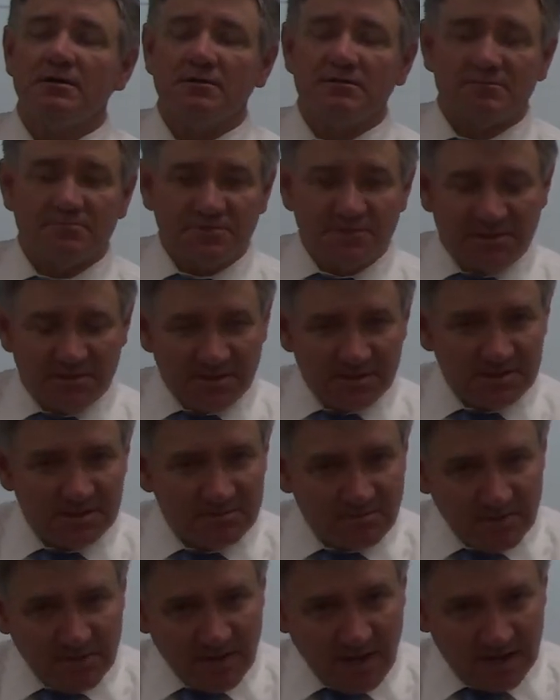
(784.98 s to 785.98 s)
So this is
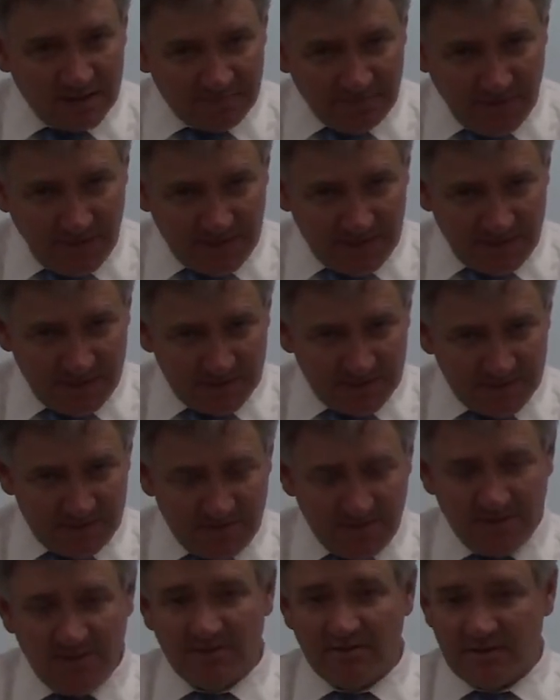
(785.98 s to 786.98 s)
where you have to pay attention to
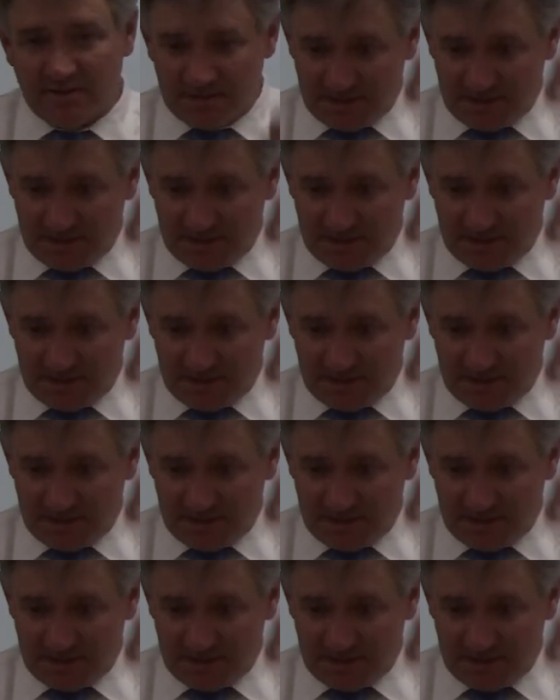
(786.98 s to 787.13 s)
the unit.